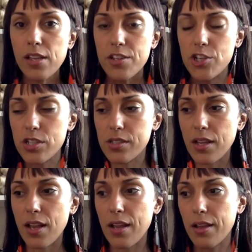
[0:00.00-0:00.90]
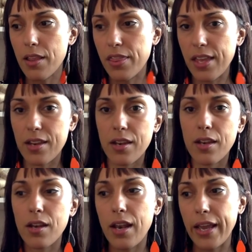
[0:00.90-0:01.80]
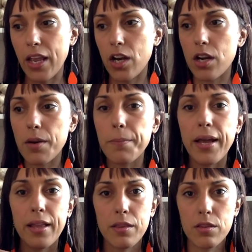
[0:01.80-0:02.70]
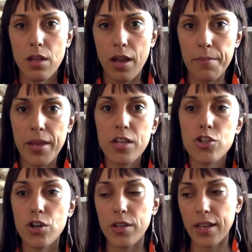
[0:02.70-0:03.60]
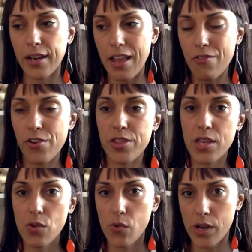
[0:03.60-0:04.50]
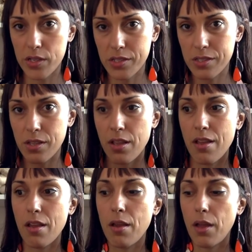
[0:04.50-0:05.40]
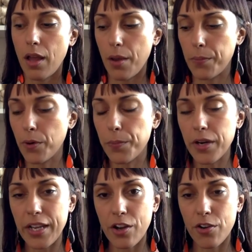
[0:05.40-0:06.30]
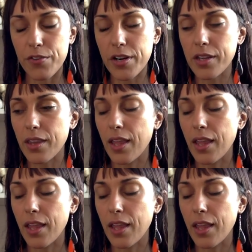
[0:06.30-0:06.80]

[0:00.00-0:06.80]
Just a thin layer, but I made sure that everything was properly covered.